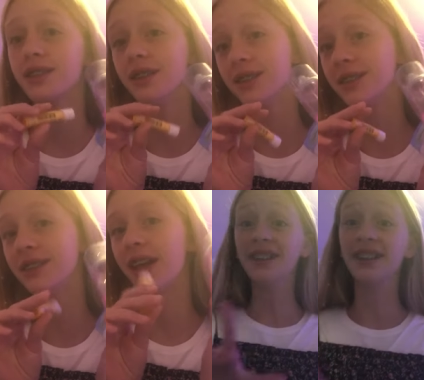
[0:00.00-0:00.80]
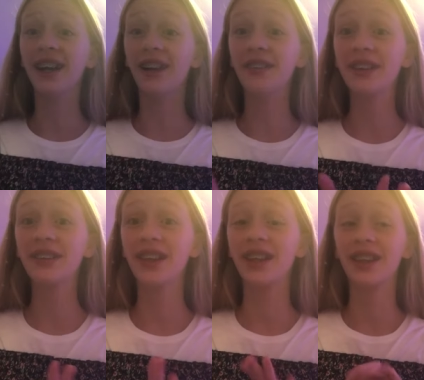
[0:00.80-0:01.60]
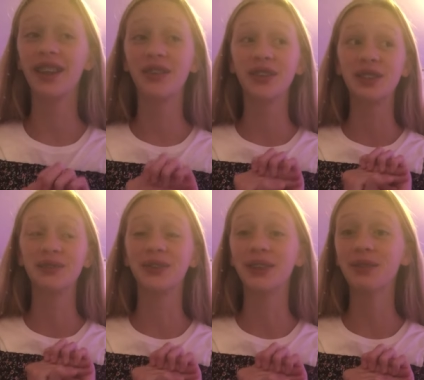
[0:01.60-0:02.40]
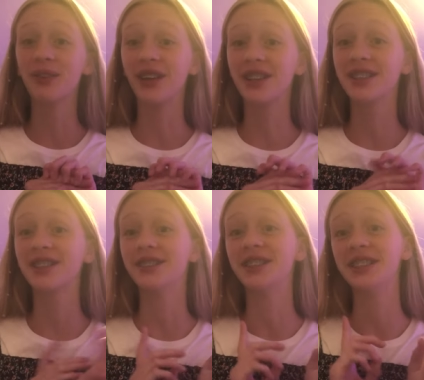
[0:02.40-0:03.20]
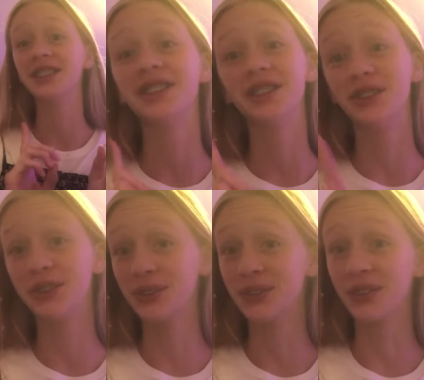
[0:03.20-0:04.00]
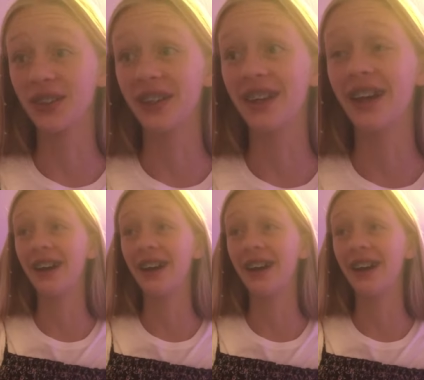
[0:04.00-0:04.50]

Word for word: so let's do that. Now one of like the most important parts, which is jewelry.